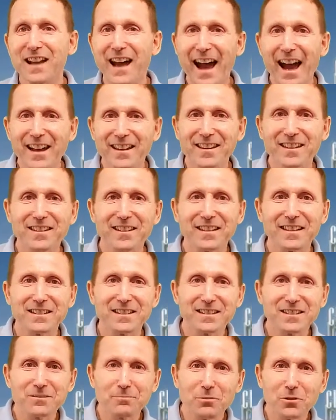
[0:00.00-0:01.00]
athletes,
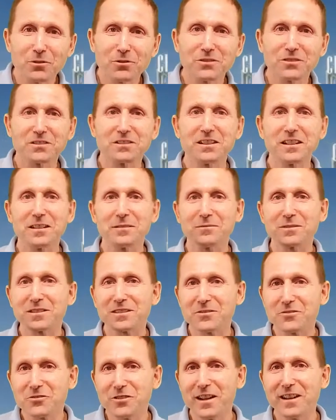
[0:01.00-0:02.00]
sports teams,
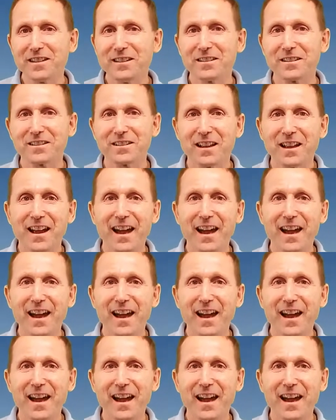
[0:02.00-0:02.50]
trainers,